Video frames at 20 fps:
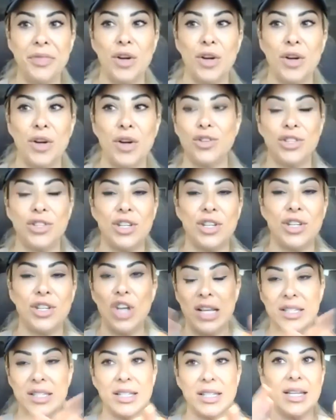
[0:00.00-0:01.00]
they're
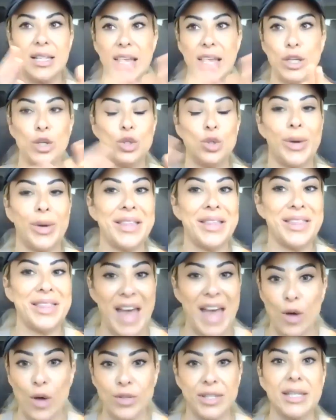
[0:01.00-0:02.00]
suggesting that you do a
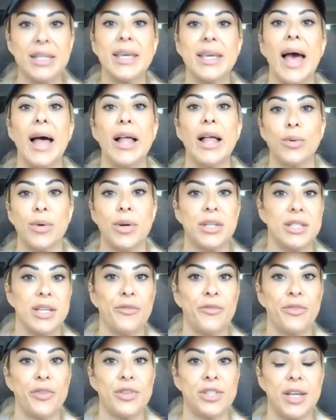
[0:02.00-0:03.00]
1,000 calorie
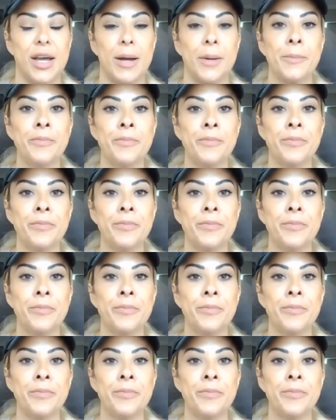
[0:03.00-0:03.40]
deficit.